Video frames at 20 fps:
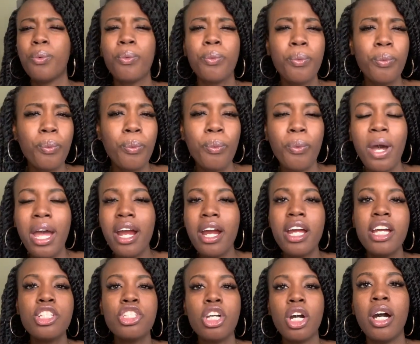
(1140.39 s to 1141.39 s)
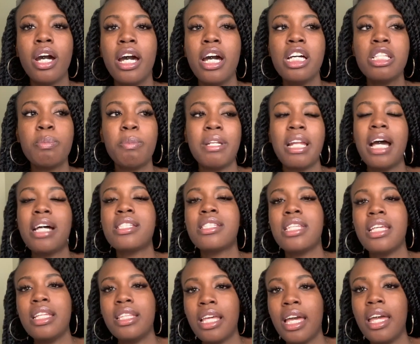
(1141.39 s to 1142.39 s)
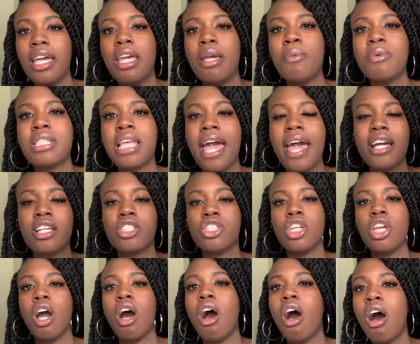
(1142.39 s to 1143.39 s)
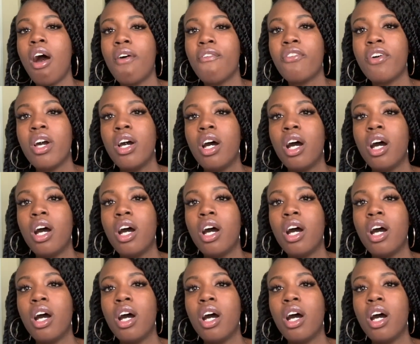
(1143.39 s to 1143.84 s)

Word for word: where is husband? I see that he was actually off